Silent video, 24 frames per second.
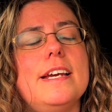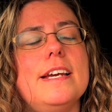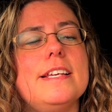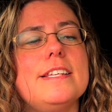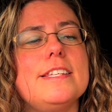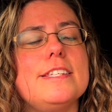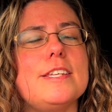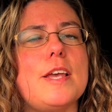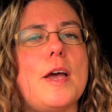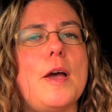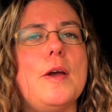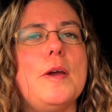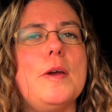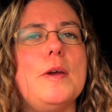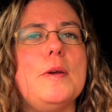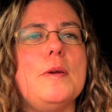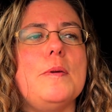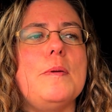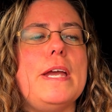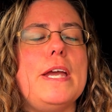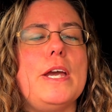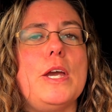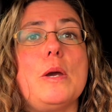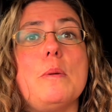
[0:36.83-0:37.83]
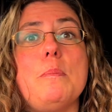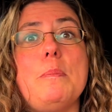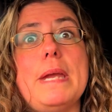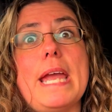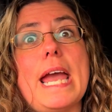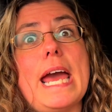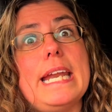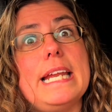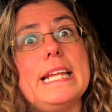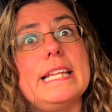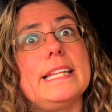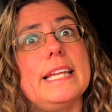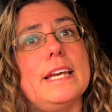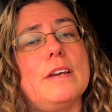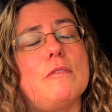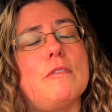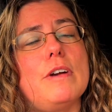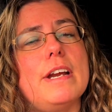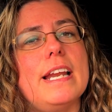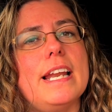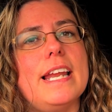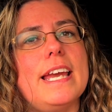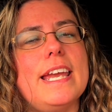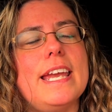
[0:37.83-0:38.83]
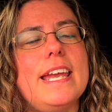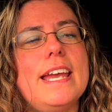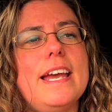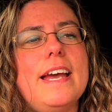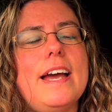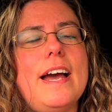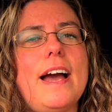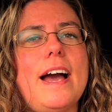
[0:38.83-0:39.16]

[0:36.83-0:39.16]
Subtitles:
So it could be anything really.